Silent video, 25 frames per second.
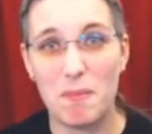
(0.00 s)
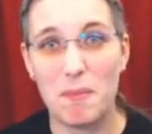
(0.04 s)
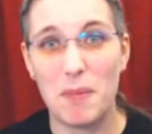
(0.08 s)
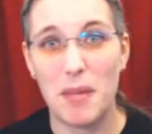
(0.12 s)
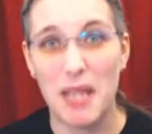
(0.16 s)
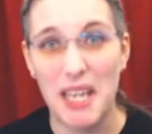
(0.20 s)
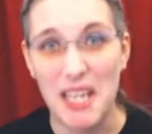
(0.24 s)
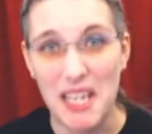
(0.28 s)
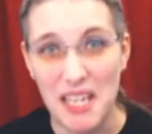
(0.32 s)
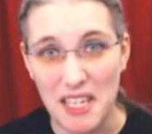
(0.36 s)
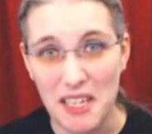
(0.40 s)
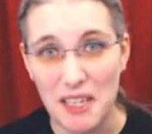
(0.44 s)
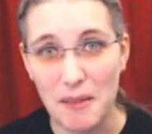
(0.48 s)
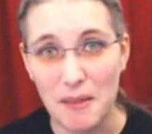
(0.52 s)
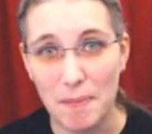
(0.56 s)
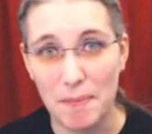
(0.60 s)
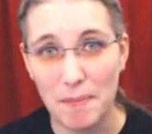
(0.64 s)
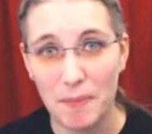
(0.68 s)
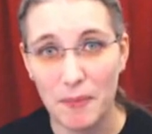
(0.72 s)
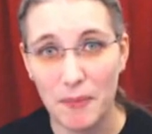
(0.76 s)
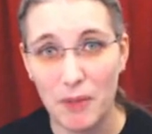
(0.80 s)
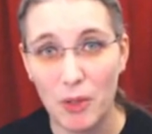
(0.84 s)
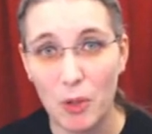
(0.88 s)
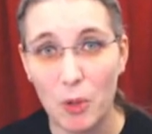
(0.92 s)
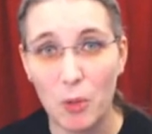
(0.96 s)
pay
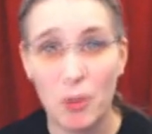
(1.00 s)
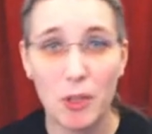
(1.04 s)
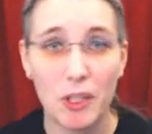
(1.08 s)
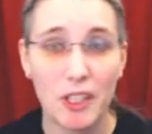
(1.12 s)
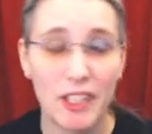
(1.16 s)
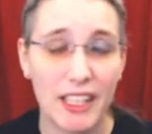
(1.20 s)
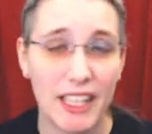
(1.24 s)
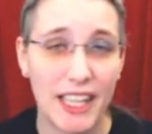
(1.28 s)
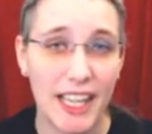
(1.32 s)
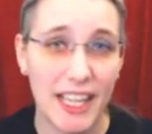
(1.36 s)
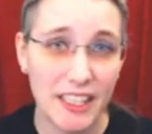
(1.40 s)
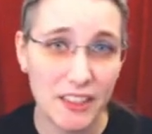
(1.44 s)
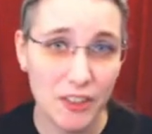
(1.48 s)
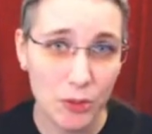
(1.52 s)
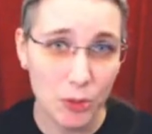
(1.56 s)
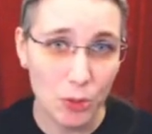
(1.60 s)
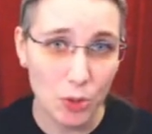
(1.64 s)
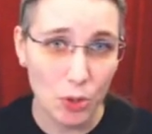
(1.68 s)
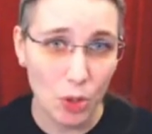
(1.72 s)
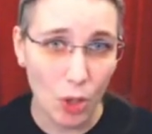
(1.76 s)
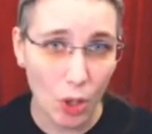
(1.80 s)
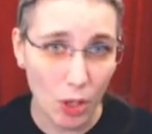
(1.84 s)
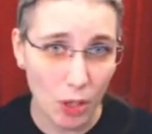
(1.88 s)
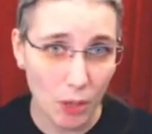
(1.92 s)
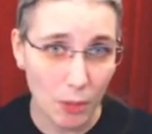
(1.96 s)
no one likes to
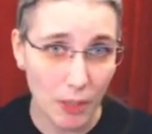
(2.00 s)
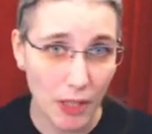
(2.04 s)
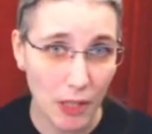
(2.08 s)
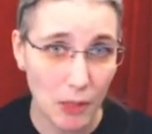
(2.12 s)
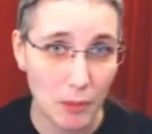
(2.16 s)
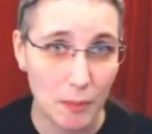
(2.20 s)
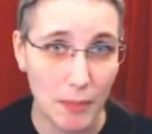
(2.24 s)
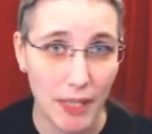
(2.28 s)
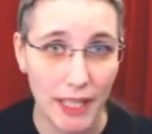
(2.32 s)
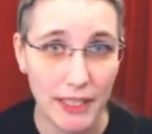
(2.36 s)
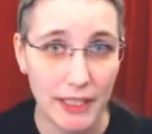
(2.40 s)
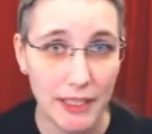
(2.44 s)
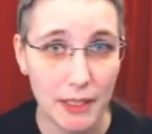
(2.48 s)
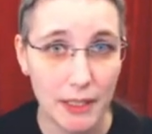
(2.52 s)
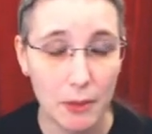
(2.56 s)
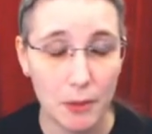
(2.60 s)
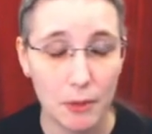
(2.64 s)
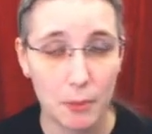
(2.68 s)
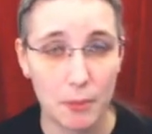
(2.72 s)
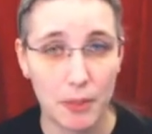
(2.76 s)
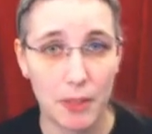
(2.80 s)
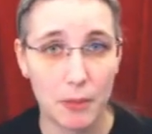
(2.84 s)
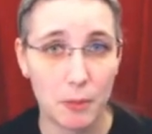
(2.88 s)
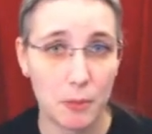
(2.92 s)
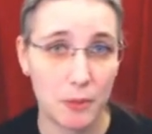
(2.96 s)
talk about money,
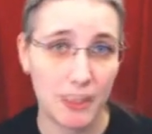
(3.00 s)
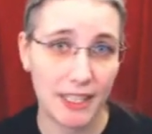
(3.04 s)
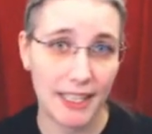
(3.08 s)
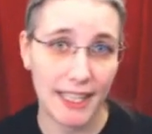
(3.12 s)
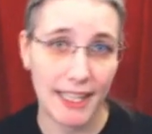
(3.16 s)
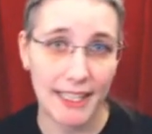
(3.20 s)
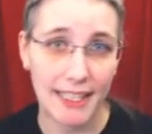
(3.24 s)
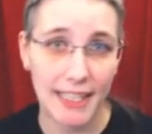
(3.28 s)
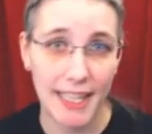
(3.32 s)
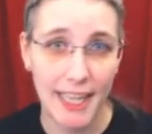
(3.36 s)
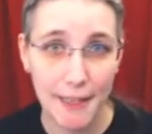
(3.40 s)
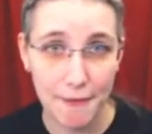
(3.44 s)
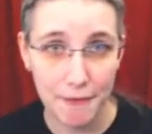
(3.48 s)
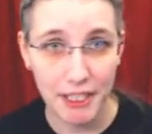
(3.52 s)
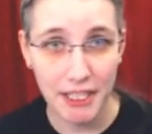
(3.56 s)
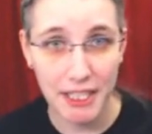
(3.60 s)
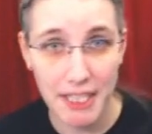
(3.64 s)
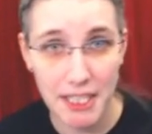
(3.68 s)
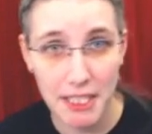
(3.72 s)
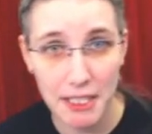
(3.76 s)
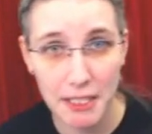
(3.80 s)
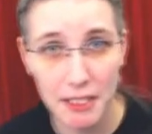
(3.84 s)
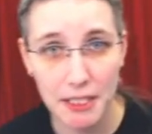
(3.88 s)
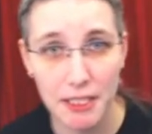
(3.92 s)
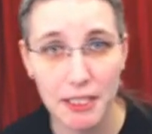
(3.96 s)
but we like having
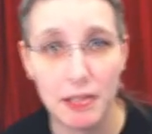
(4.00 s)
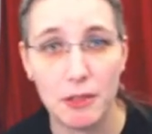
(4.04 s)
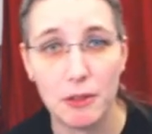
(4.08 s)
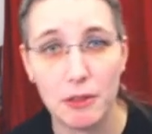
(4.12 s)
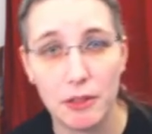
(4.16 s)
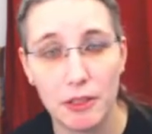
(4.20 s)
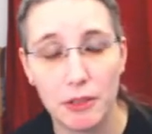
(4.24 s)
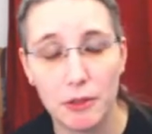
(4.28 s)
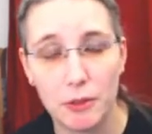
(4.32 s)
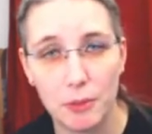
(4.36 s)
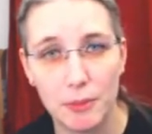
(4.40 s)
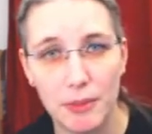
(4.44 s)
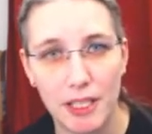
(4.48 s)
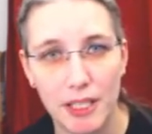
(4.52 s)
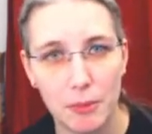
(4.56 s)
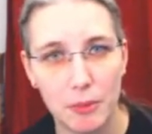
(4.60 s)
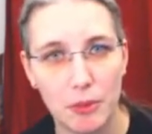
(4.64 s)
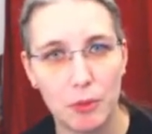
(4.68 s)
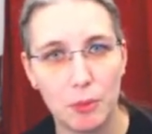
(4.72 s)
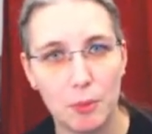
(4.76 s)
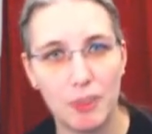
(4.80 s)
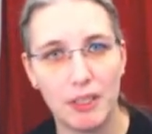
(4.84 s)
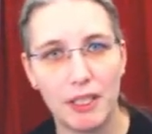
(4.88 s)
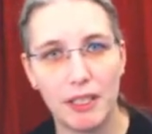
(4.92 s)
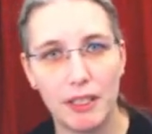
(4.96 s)
it in order to be able
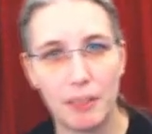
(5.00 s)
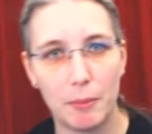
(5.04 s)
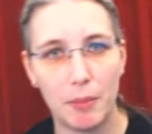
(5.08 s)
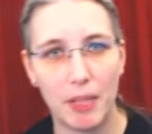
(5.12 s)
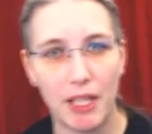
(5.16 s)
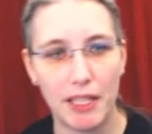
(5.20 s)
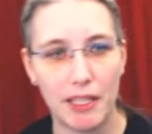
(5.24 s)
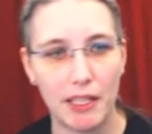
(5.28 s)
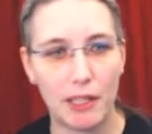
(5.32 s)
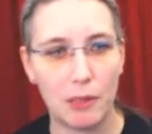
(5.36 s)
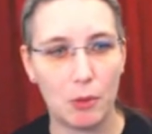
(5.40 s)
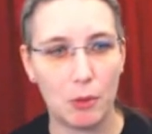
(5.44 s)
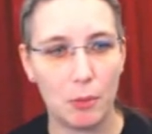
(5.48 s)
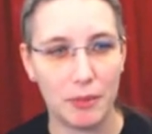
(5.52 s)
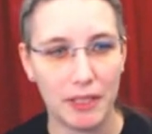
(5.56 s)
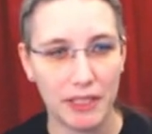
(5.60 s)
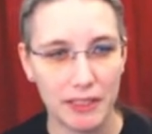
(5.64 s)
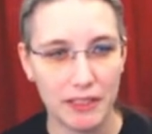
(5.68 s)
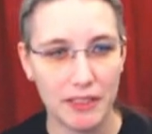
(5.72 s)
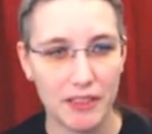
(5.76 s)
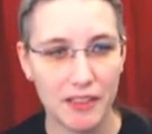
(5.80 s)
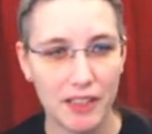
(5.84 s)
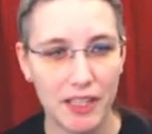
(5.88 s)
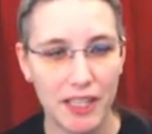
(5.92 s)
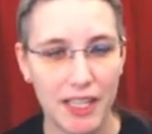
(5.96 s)
to pay our
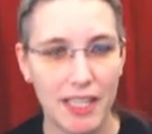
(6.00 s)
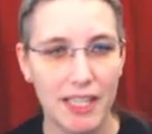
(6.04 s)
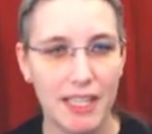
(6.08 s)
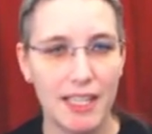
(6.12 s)
bills.